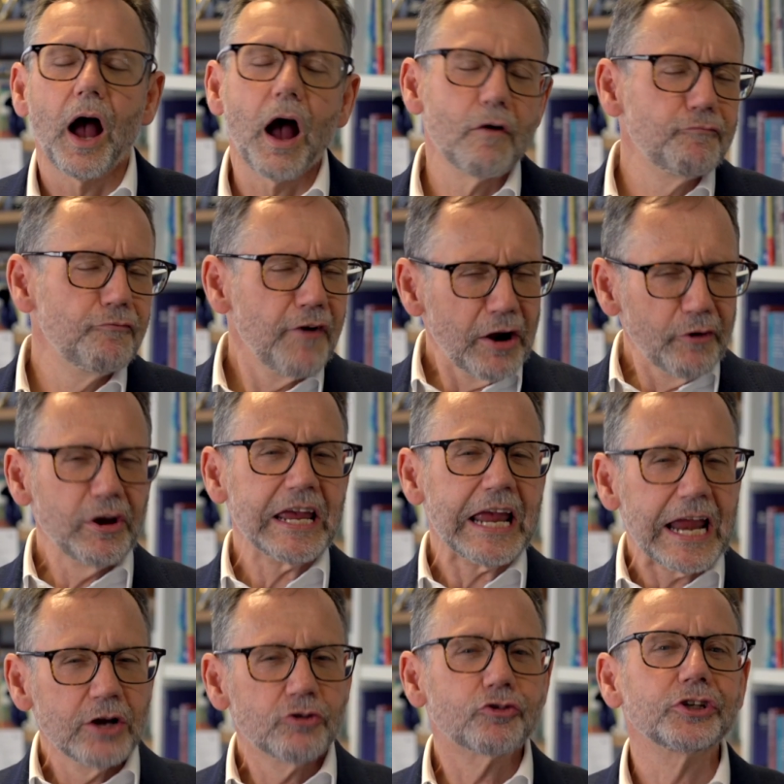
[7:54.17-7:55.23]
A very
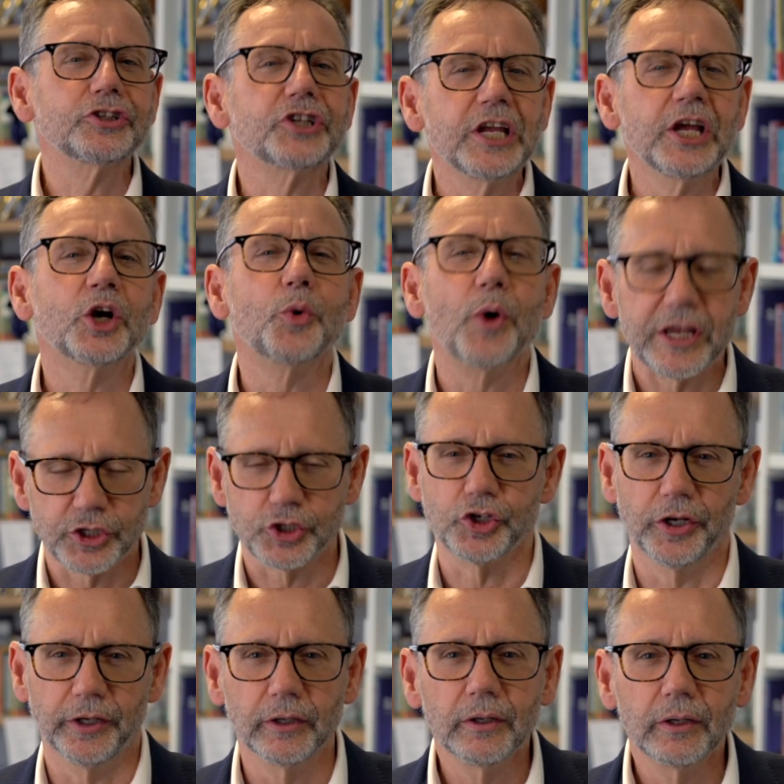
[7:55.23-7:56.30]
interesting
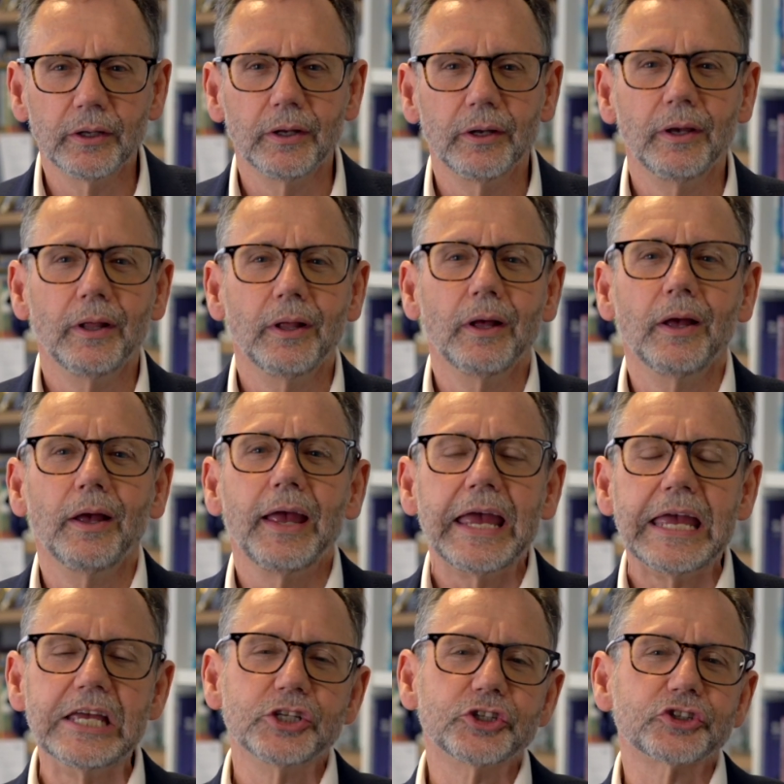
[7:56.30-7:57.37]
question
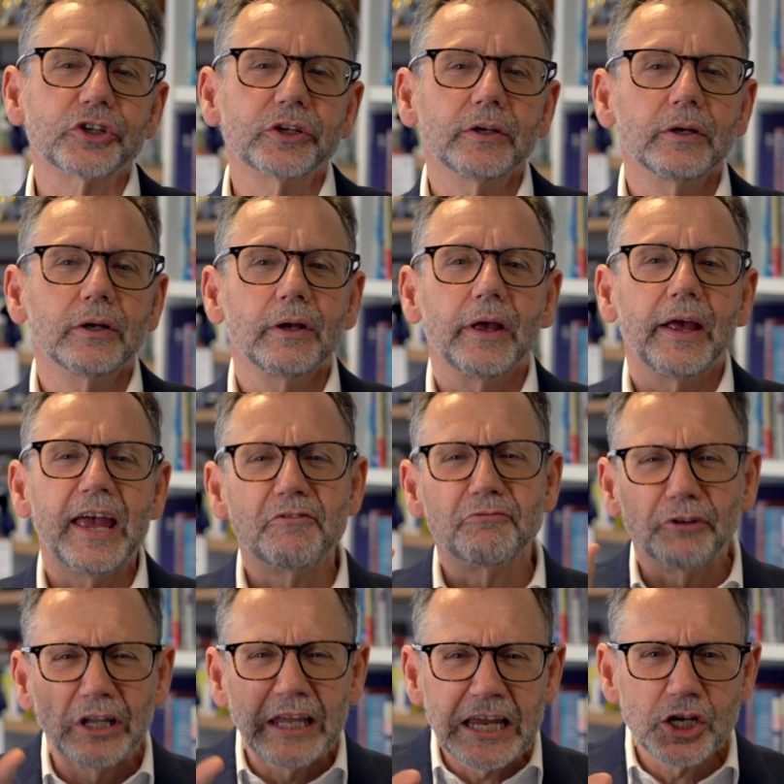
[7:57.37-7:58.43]
is, if
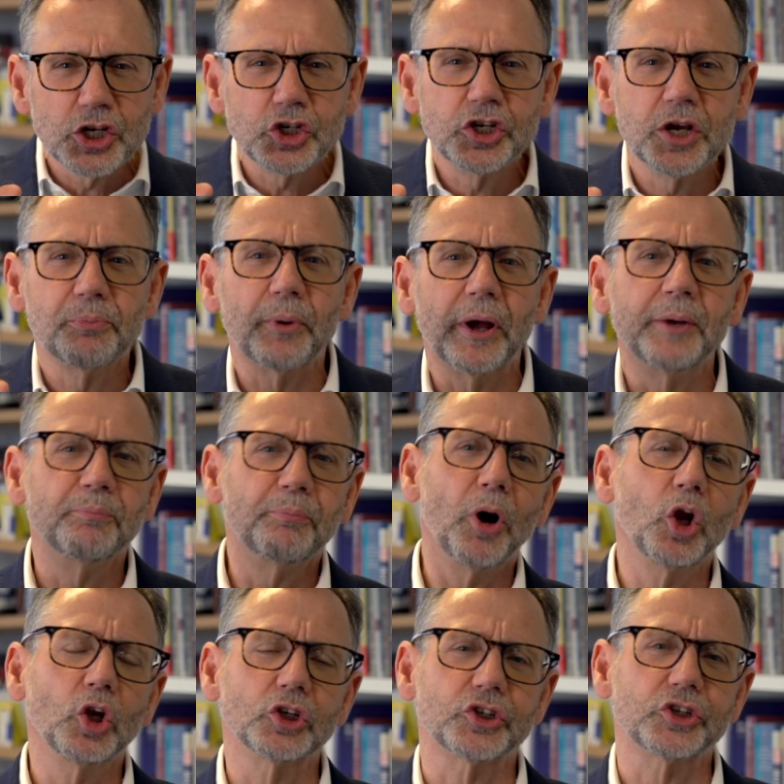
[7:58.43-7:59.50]
leadership and
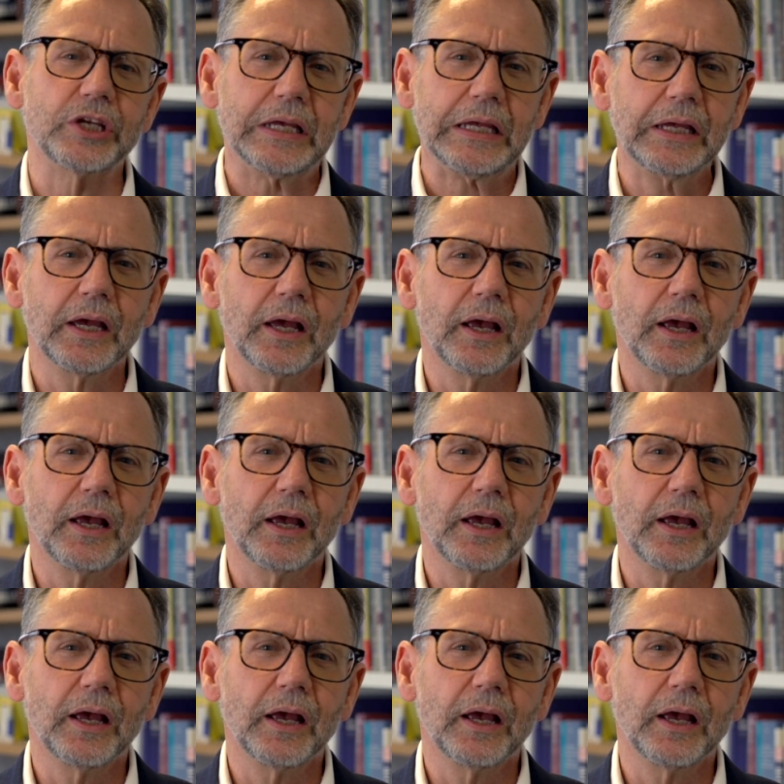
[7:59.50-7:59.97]
policy